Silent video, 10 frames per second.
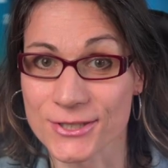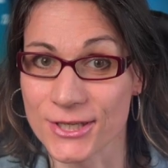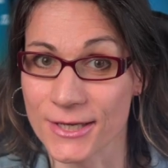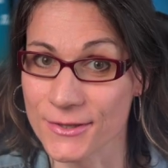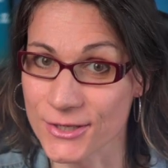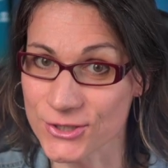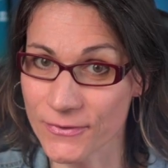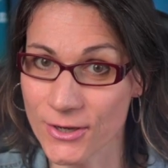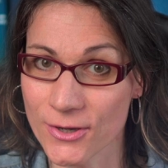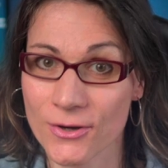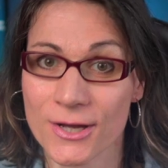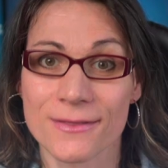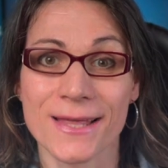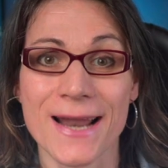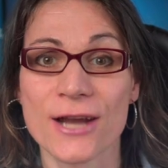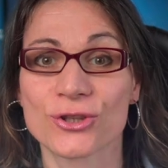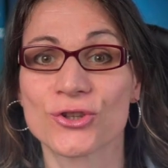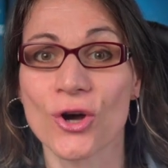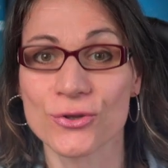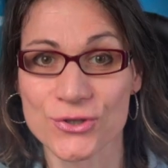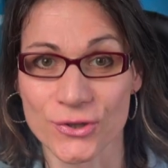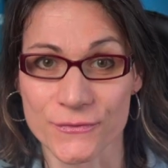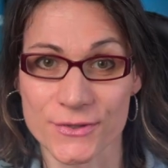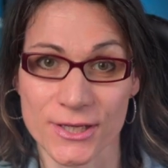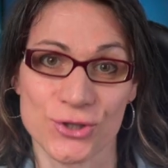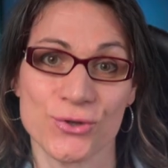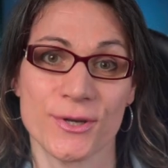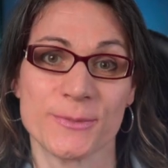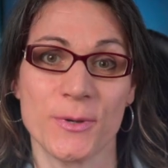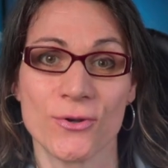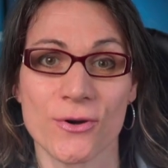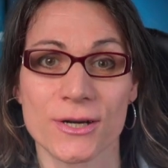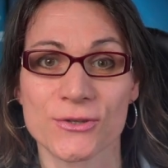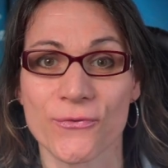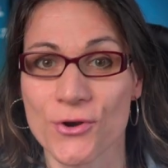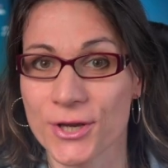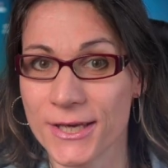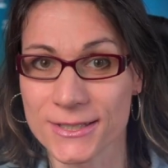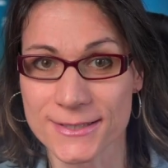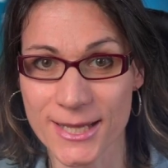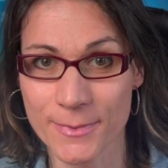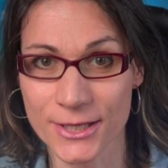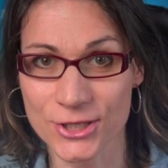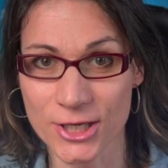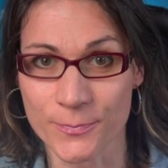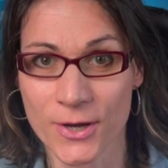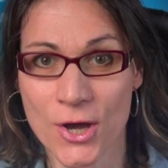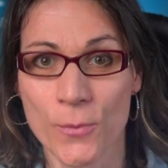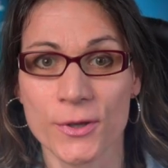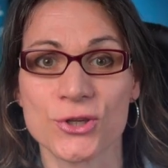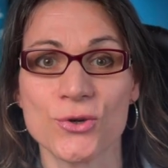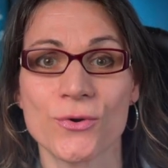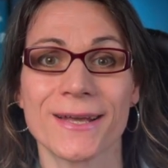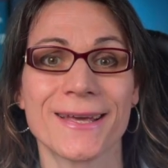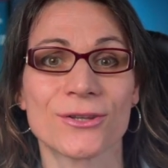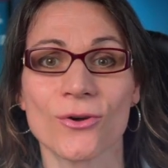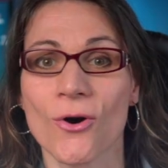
see in this video, there are tons of such U S B dongles for extremely cheap, which you can get